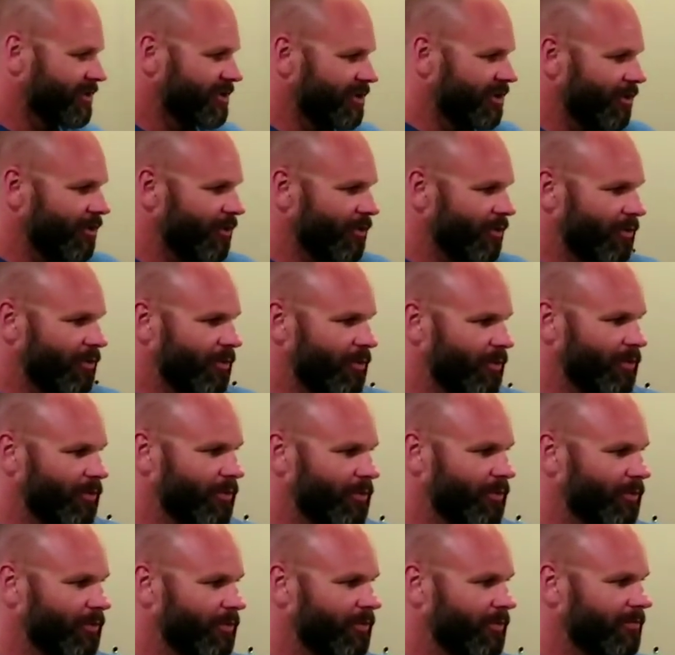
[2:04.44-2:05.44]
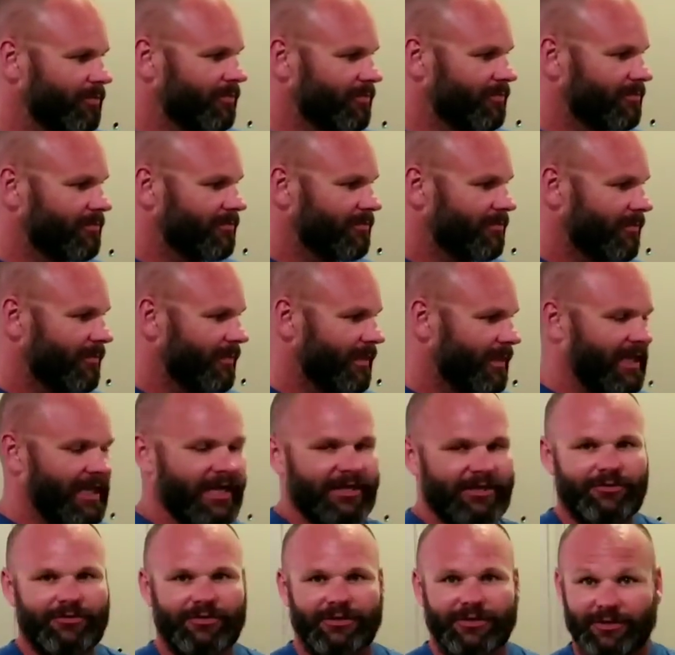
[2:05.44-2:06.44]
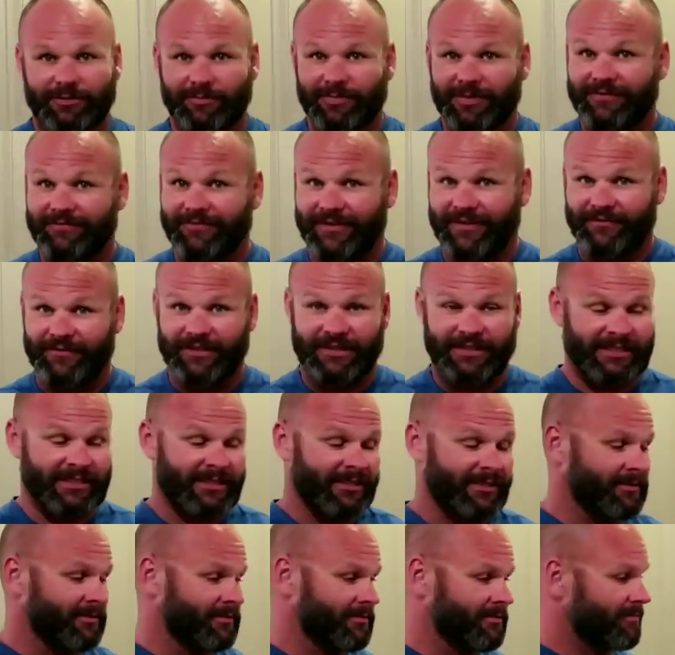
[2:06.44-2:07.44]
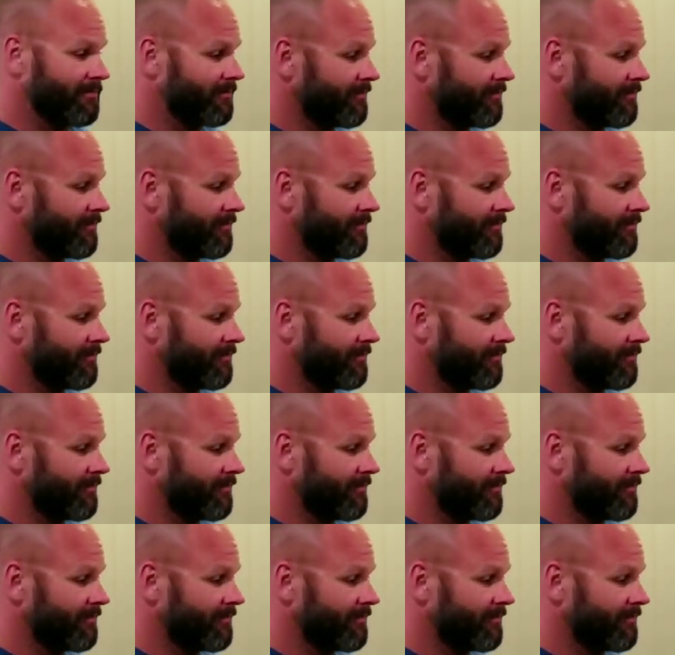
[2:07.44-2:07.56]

So I do a little bit of everything.